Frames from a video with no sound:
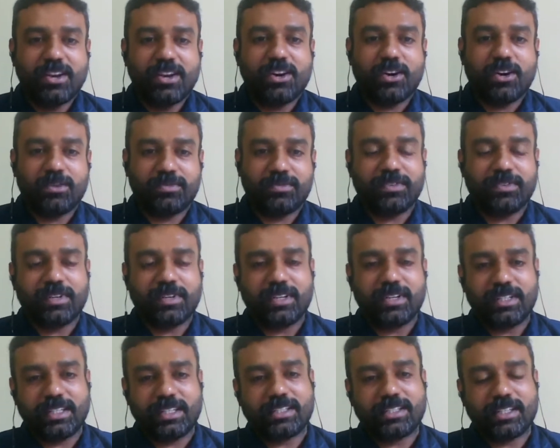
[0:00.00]
of
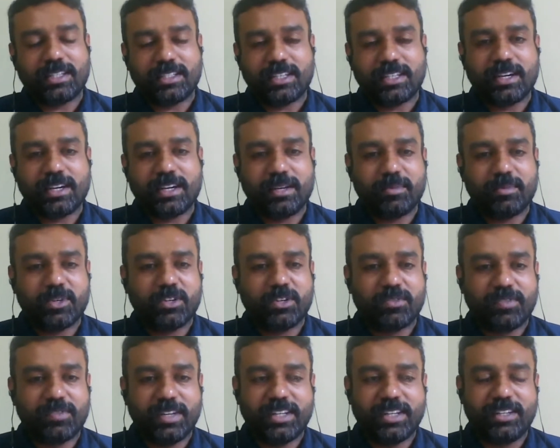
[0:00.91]
such a high amount
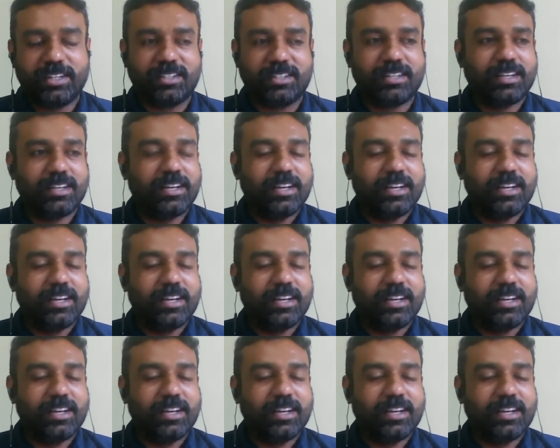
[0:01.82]
of failures.